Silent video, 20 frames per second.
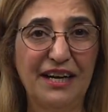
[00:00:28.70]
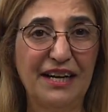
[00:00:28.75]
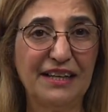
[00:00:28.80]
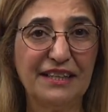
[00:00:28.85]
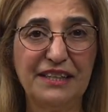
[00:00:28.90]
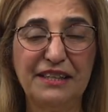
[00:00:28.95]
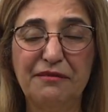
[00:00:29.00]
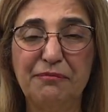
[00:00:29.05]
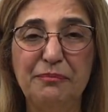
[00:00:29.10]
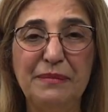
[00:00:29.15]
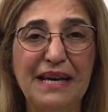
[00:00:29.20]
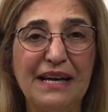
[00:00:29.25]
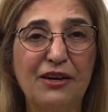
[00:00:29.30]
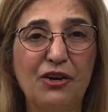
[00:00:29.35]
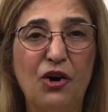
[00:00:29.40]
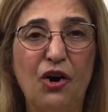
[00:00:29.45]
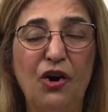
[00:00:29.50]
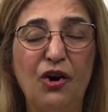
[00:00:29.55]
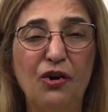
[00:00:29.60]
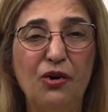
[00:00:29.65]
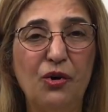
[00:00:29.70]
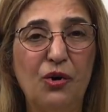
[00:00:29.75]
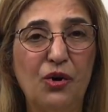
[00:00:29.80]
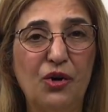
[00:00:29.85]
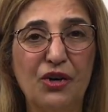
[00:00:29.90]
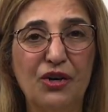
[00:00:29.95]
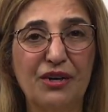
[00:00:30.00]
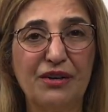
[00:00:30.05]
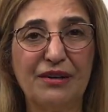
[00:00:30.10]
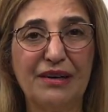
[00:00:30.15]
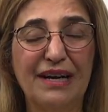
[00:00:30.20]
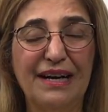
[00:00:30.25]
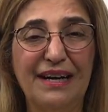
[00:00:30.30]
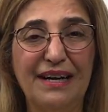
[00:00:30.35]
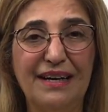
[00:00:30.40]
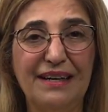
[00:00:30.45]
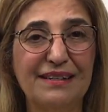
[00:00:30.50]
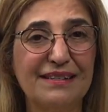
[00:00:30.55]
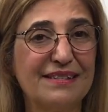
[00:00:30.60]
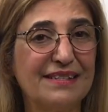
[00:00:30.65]
give me a call or
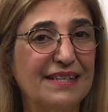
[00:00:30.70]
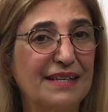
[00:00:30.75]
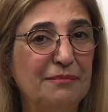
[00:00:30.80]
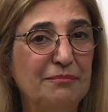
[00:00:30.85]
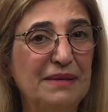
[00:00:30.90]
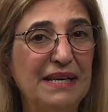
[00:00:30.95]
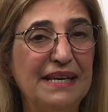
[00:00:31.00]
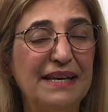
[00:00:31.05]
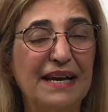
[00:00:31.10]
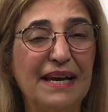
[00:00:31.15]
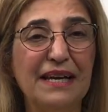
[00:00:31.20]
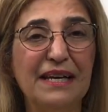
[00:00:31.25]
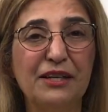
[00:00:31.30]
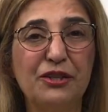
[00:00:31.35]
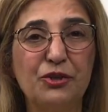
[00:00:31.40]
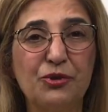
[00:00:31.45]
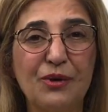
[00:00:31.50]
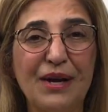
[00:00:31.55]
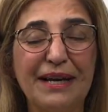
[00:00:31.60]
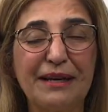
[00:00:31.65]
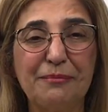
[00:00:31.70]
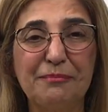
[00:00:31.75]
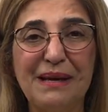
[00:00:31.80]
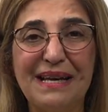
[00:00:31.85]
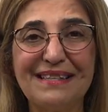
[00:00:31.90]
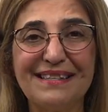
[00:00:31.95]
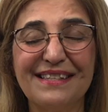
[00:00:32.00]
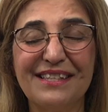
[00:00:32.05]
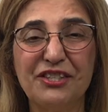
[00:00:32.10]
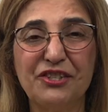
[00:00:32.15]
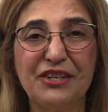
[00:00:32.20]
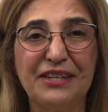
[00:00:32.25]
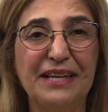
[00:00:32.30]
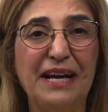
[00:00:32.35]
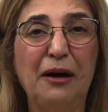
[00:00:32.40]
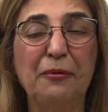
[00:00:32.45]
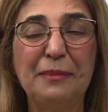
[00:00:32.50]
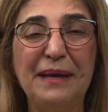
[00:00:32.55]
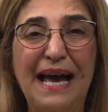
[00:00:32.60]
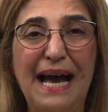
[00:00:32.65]
send me a direct message and
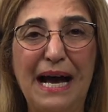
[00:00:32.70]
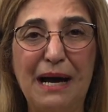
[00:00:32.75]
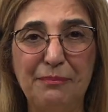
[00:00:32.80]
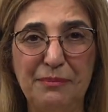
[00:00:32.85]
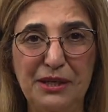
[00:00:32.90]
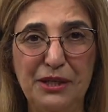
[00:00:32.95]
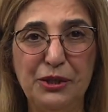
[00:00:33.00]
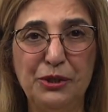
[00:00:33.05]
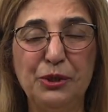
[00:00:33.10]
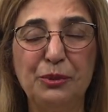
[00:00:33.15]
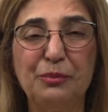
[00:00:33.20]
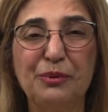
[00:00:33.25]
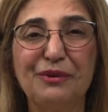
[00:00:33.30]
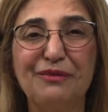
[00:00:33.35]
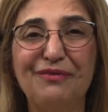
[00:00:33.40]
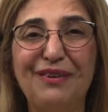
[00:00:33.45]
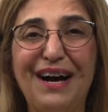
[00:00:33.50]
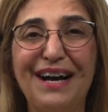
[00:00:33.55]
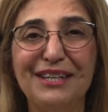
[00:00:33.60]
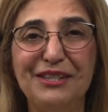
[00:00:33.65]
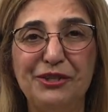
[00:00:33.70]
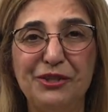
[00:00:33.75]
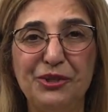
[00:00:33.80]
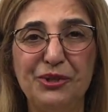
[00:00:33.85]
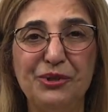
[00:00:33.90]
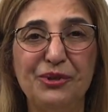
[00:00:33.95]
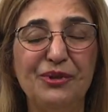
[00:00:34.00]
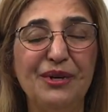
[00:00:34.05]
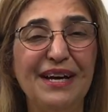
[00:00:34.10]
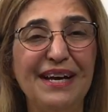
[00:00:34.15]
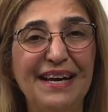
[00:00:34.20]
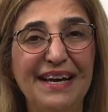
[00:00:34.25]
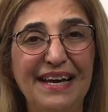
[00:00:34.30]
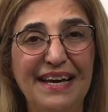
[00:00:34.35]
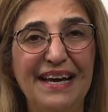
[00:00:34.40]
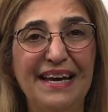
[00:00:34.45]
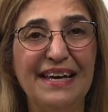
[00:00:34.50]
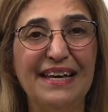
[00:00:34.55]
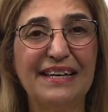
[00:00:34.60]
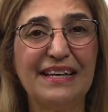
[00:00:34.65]
I'll be happy to provide you
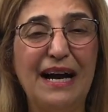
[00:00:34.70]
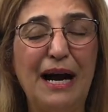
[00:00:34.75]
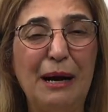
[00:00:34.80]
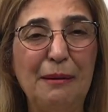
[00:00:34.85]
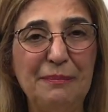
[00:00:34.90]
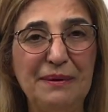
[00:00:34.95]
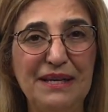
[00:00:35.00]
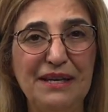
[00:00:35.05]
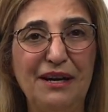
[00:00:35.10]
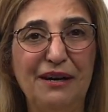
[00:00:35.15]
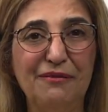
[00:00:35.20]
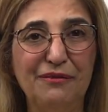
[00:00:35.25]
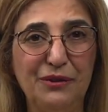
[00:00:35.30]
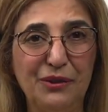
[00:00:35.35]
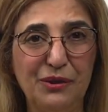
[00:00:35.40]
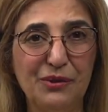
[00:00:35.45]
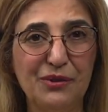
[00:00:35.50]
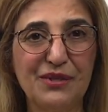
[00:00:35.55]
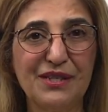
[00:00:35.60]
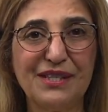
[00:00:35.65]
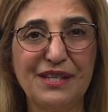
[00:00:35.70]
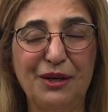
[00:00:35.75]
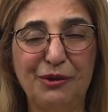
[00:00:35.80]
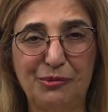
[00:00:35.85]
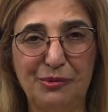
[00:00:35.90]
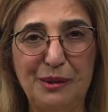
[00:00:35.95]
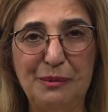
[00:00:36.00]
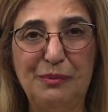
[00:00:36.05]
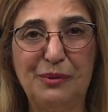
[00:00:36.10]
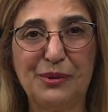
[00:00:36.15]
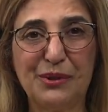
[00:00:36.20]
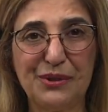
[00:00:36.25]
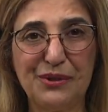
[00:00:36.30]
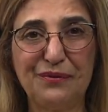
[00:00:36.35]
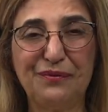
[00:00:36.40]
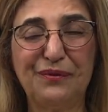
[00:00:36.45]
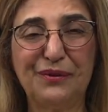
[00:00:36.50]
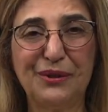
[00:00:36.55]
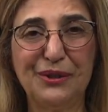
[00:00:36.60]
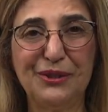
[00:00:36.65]
a copy of those reports
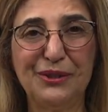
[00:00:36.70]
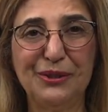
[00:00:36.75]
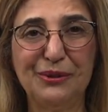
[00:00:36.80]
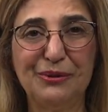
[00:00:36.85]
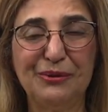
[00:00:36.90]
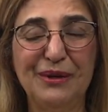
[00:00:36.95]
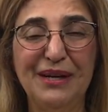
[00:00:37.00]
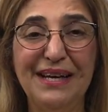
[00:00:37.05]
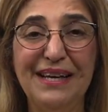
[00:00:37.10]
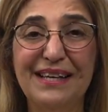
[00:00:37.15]
for you.